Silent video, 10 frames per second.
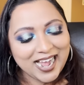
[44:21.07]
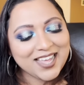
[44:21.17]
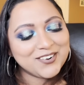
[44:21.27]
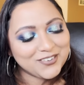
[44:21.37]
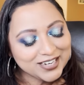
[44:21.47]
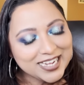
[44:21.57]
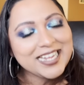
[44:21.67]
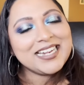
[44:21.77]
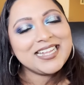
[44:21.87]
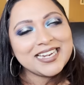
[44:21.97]
I
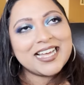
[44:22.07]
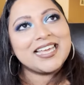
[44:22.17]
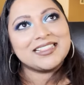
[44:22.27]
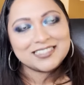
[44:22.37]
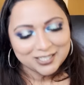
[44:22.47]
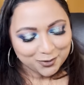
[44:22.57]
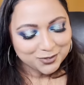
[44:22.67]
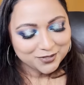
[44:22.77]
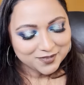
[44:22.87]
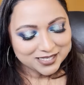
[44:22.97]
really like the
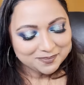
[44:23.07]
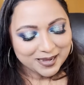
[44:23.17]
tones of this